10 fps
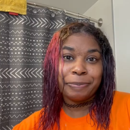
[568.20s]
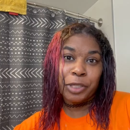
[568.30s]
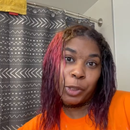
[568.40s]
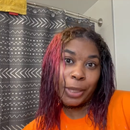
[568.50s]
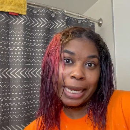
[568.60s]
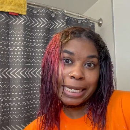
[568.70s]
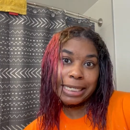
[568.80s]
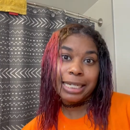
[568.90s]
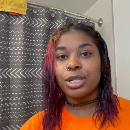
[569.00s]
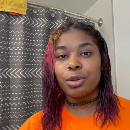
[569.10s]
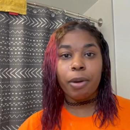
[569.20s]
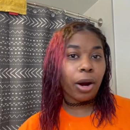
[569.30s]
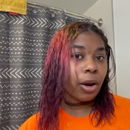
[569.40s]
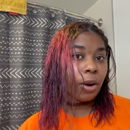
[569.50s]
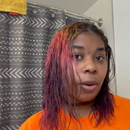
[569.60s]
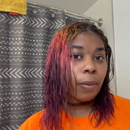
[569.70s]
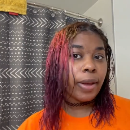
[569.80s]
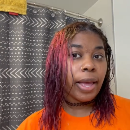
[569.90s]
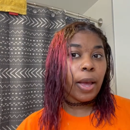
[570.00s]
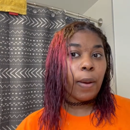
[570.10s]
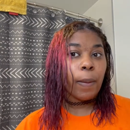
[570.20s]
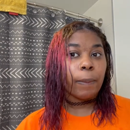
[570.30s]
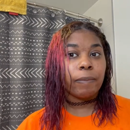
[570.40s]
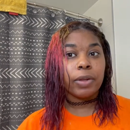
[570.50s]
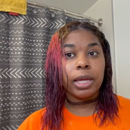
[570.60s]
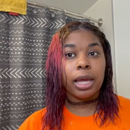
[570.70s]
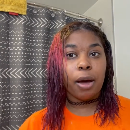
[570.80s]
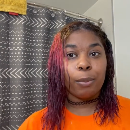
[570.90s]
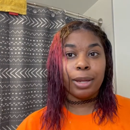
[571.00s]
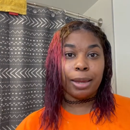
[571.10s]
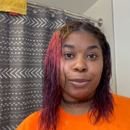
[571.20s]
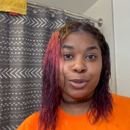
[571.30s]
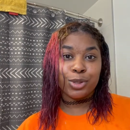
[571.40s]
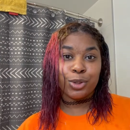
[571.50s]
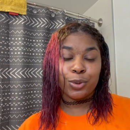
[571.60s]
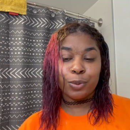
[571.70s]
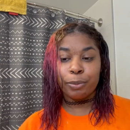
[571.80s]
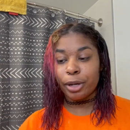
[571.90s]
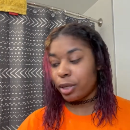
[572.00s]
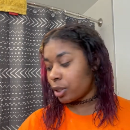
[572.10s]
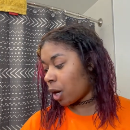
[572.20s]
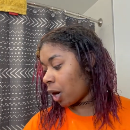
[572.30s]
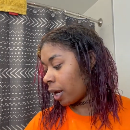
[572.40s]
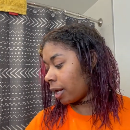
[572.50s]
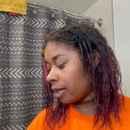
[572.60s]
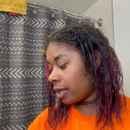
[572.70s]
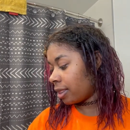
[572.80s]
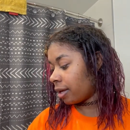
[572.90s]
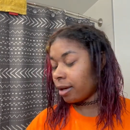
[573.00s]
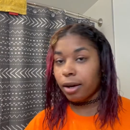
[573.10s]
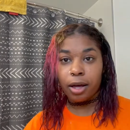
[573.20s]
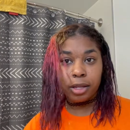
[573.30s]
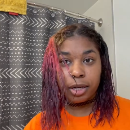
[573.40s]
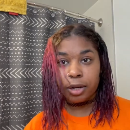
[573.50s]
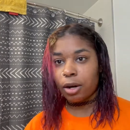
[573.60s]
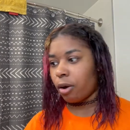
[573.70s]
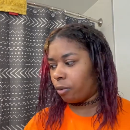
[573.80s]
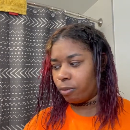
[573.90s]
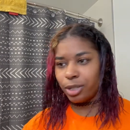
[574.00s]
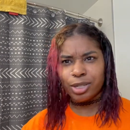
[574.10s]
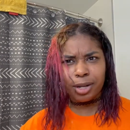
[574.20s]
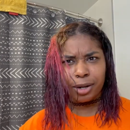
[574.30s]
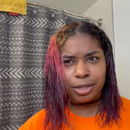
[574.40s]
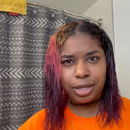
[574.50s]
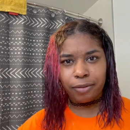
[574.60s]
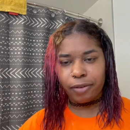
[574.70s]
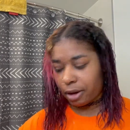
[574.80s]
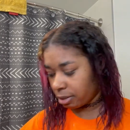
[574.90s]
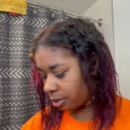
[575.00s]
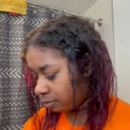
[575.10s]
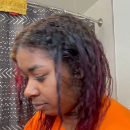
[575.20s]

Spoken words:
great. Tomorrow, hopefully I'll be able to put on the color, which is Arctic Fox